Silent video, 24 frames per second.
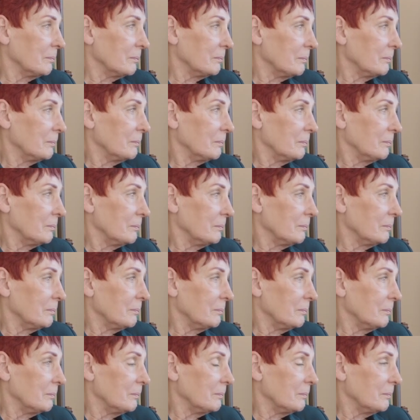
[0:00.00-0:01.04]

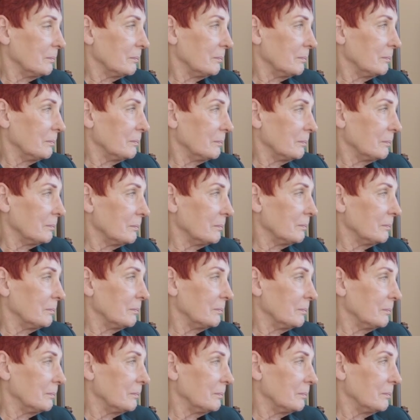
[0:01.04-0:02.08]

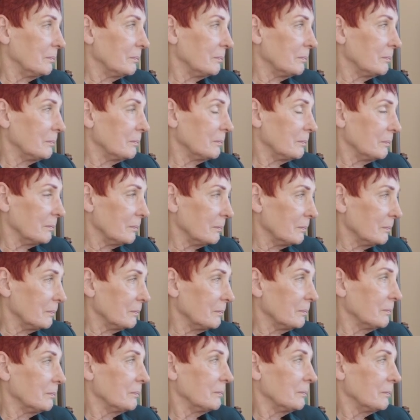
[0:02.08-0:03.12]

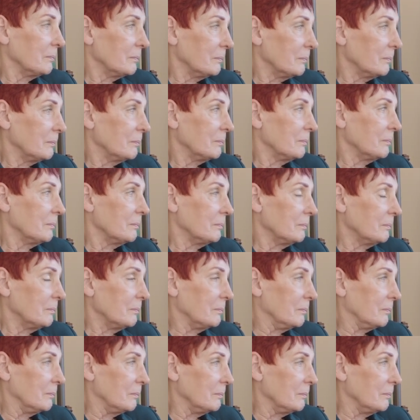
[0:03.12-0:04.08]
(not speaking)